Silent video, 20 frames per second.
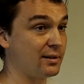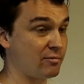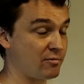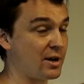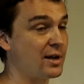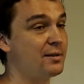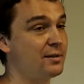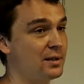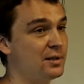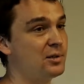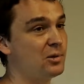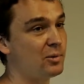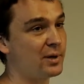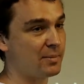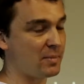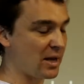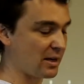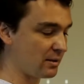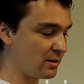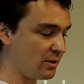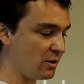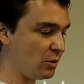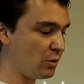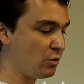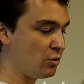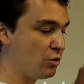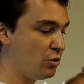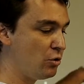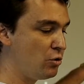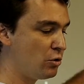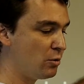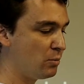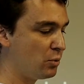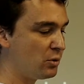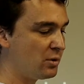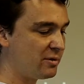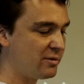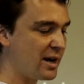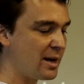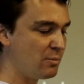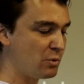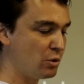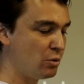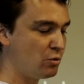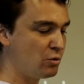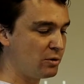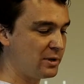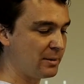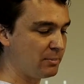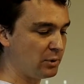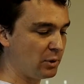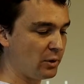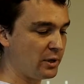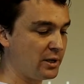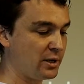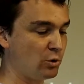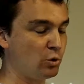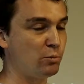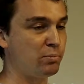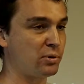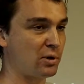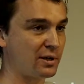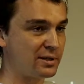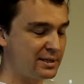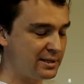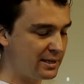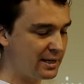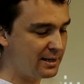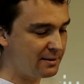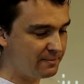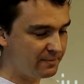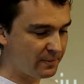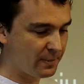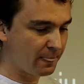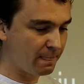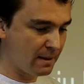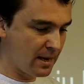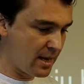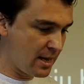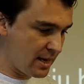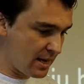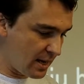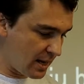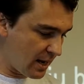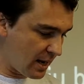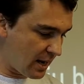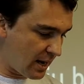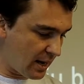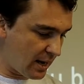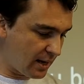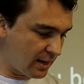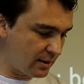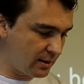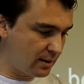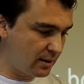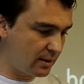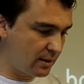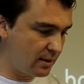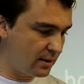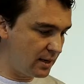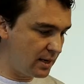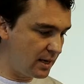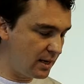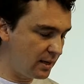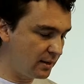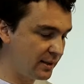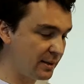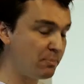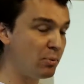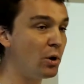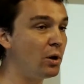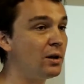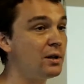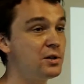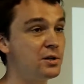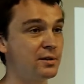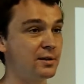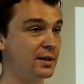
run these two commands. Juju bootstrap, Juju deploy Hadoop processing. And the topology